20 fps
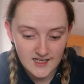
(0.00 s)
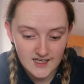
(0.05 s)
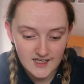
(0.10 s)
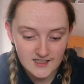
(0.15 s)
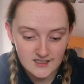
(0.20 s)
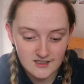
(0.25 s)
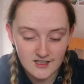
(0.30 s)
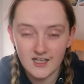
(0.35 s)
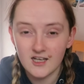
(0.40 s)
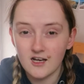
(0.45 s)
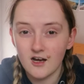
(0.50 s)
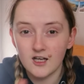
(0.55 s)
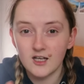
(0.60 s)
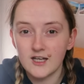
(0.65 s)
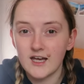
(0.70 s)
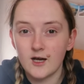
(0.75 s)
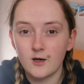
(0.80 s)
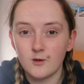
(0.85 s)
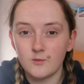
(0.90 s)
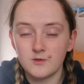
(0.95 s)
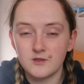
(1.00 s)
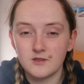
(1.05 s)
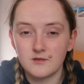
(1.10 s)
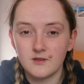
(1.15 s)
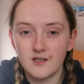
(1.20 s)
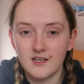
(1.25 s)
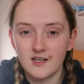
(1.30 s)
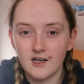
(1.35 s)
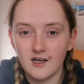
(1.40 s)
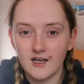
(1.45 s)
is that it kind of helps
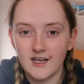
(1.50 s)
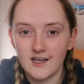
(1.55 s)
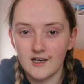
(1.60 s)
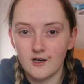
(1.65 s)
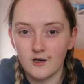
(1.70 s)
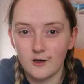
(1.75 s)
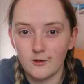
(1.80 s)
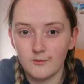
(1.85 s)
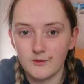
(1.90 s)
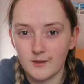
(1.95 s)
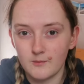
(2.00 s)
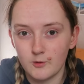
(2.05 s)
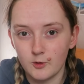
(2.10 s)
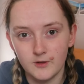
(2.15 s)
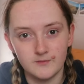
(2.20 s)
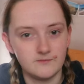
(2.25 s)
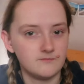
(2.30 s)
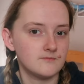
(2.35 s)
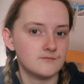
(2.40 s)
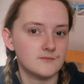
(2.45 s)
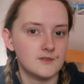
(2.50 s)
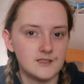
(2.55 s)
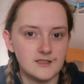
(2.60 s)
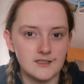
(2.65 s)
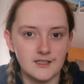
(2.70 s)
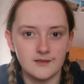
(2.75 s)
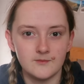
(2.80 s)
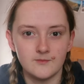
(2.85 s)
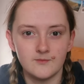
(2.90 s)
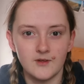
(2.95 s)
hit home that point, doesn't
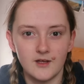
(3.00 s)
it?